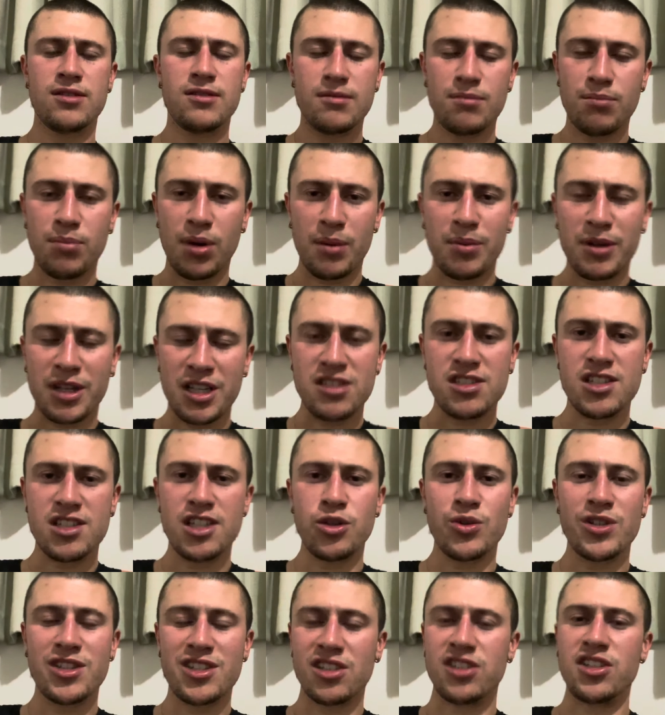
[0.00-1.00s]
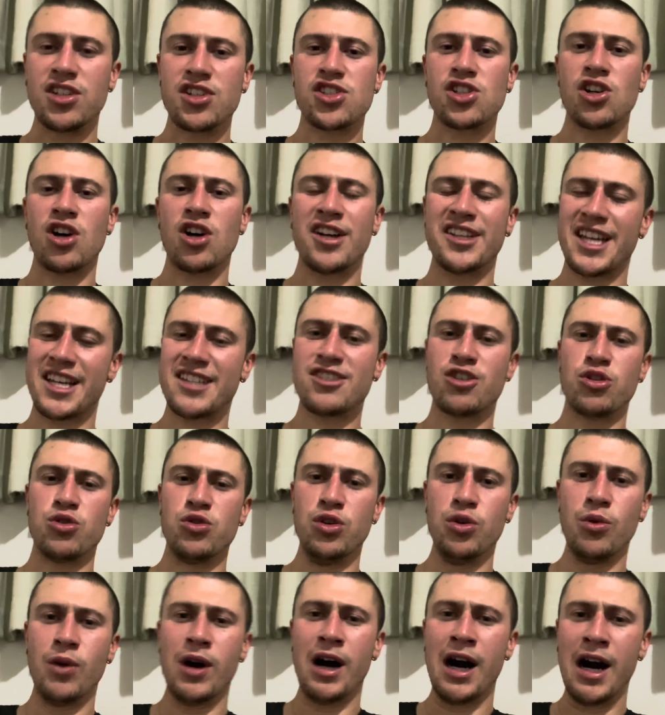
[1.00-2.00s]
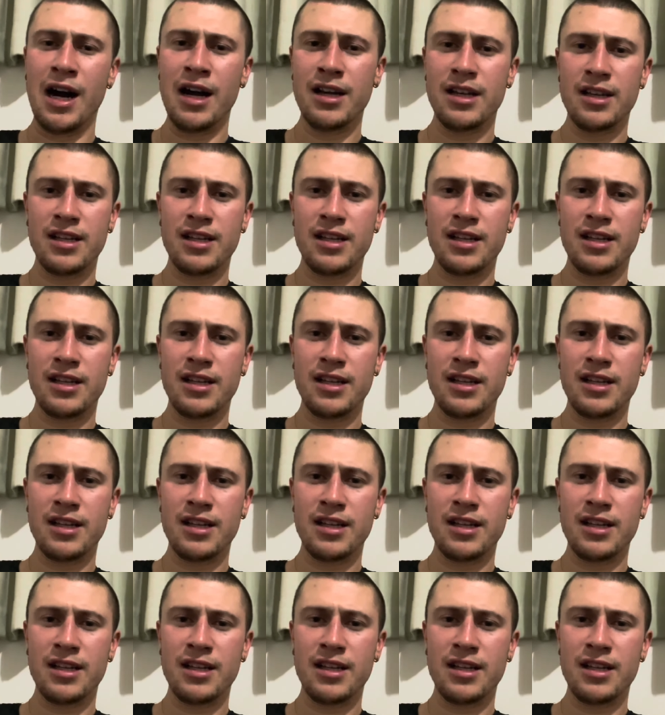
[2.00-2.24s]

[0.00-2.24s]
by continuing to decide that's who you are